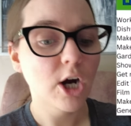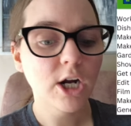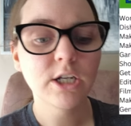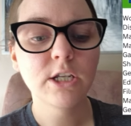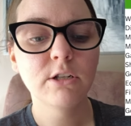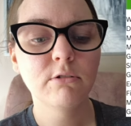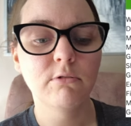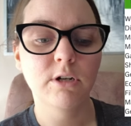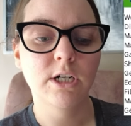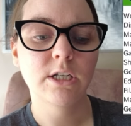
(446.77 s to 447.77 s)
Garden,
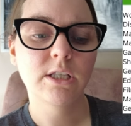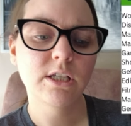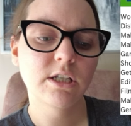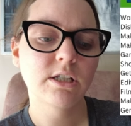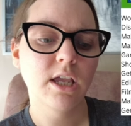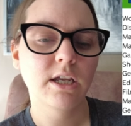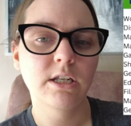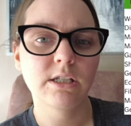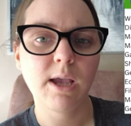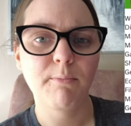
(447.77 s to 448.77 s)
or this is like an
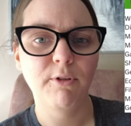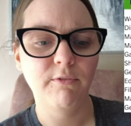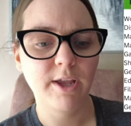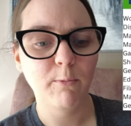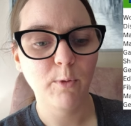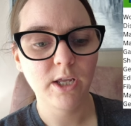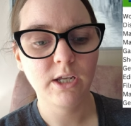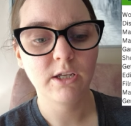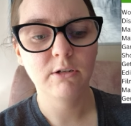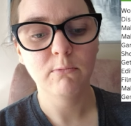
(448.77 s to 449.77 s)
example of like
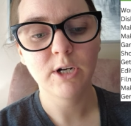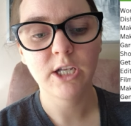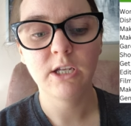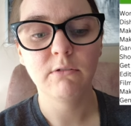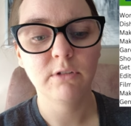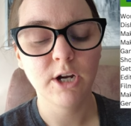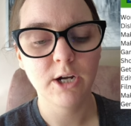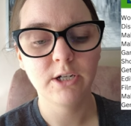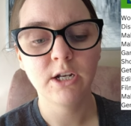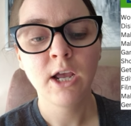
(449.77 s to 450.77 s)
weeding or working out in the
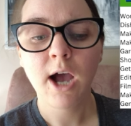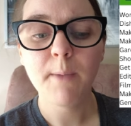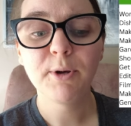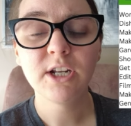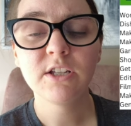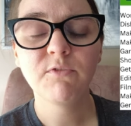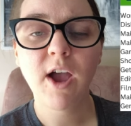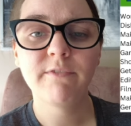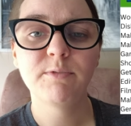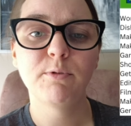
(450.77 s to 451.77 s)
garden. I put it as
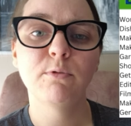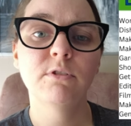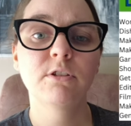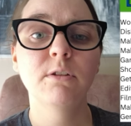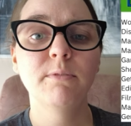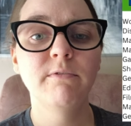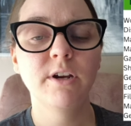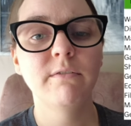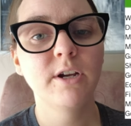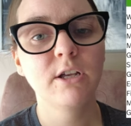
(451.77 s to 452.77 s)
five spoons. It's going to be
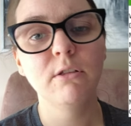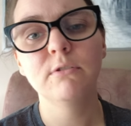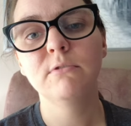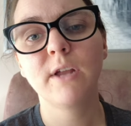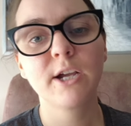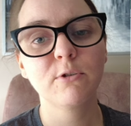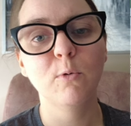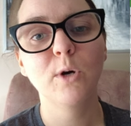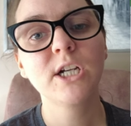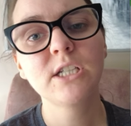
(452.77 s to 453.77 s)
very, very close to an actual
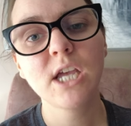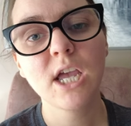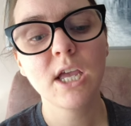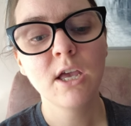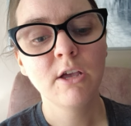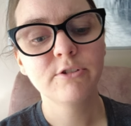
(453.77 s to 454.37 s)
work day.